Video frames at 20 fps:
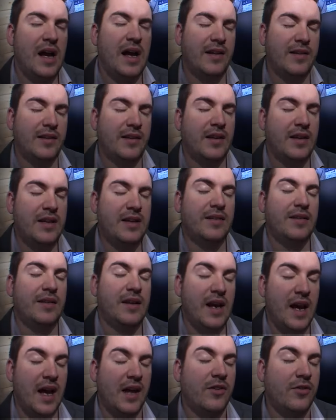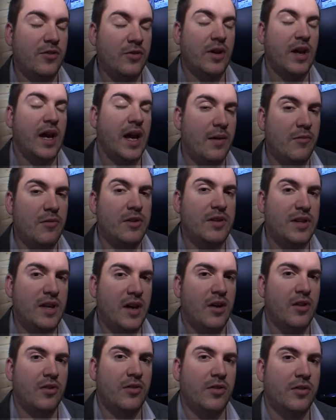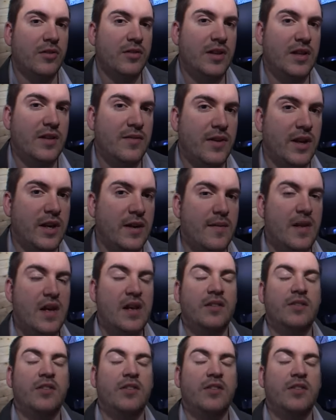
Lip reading: as easy as you can with the Archos TV.